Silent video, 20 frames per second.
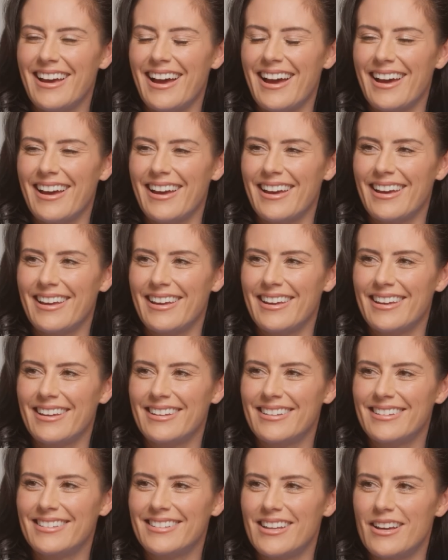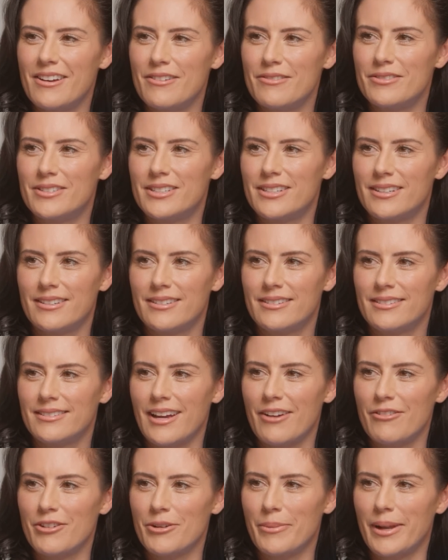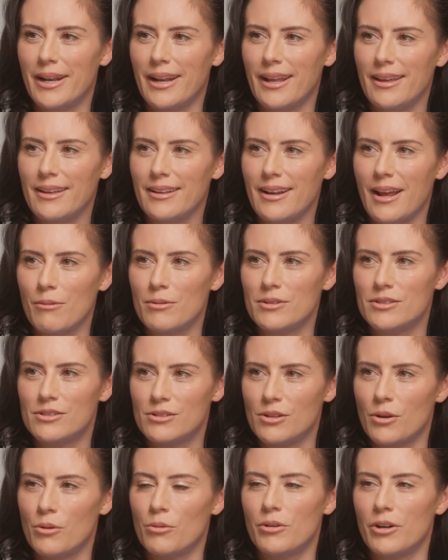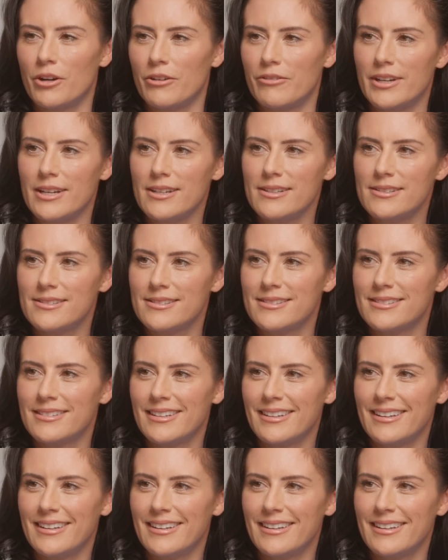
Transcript: I loved every minute. I was so nervous.